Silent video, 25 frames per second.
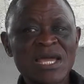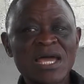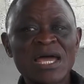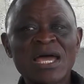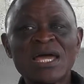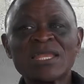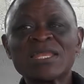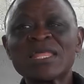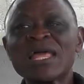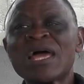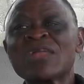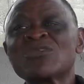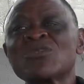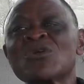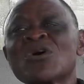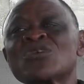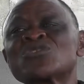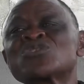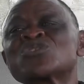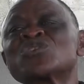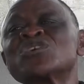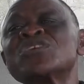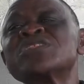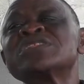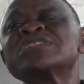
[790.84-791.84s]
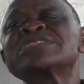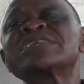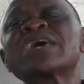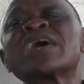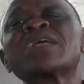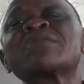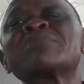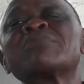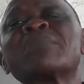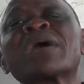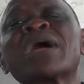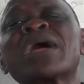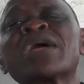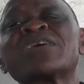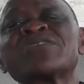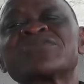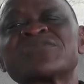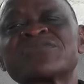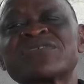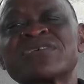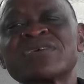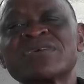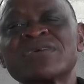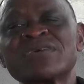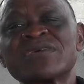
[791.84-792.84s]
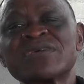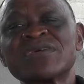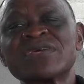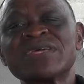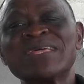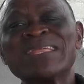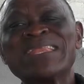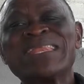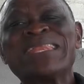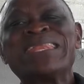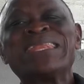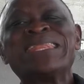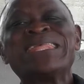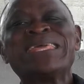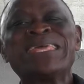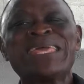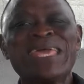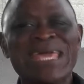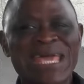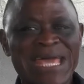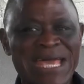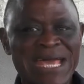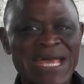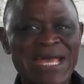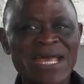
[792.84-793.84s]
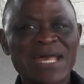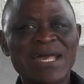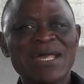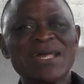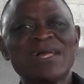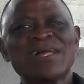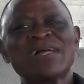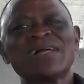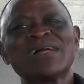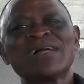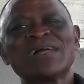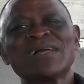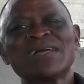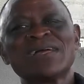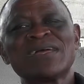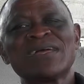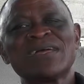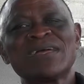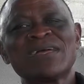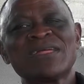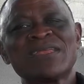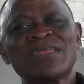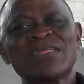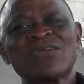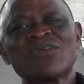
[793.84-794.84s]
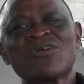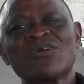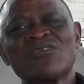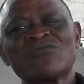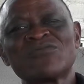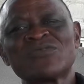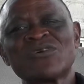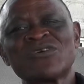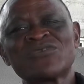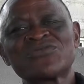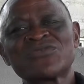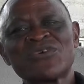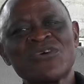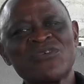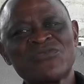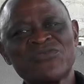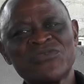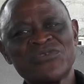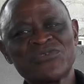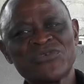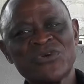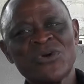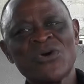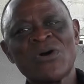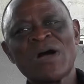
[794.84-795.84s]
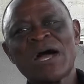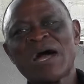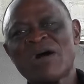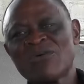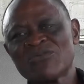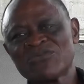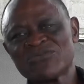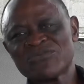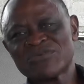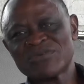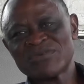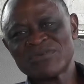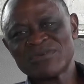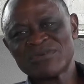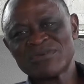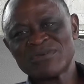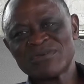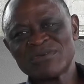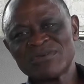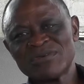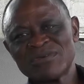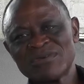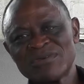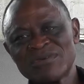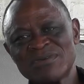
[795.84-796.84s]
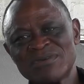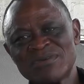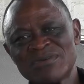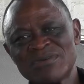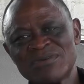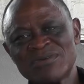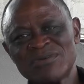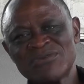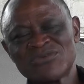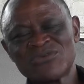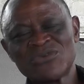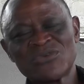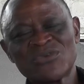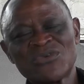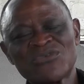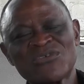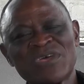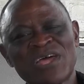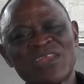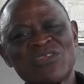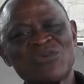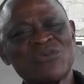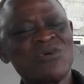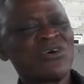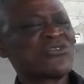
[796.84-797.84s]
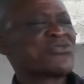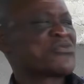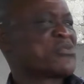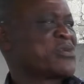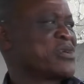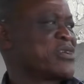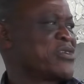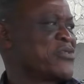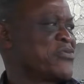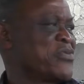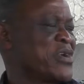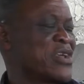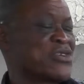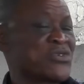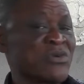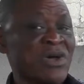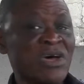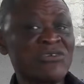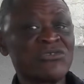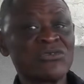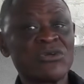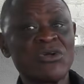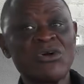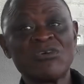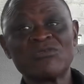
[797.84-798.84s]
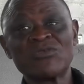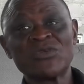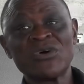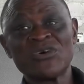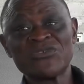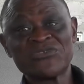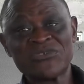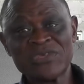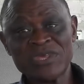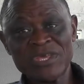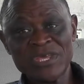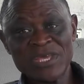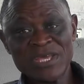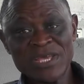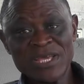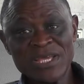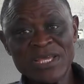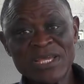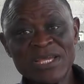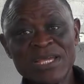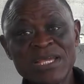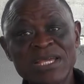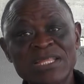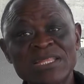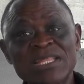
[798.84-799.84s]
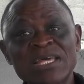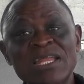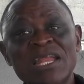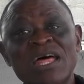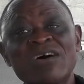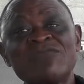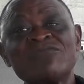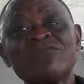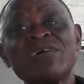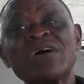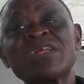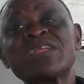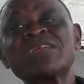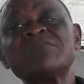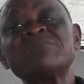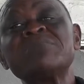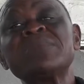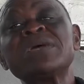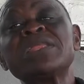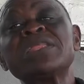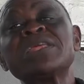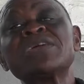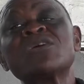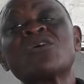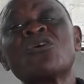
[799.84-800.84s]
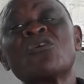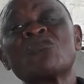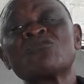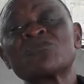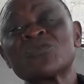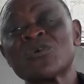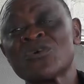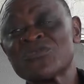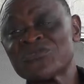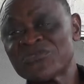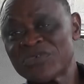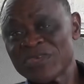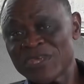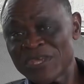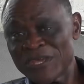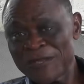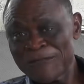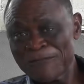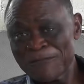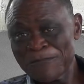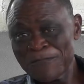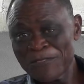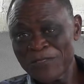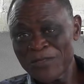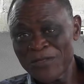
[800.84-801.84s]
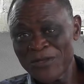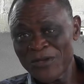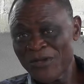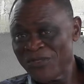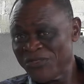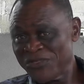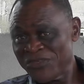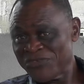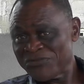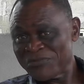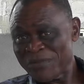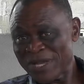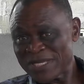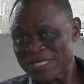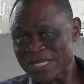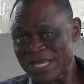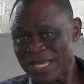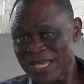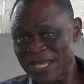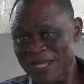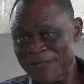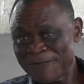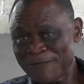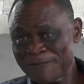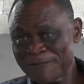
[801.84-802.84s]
And they are not 10 miles near the governor's office or house. So those are the ones we refer to as governorcy. There are very many governorcy on this matter.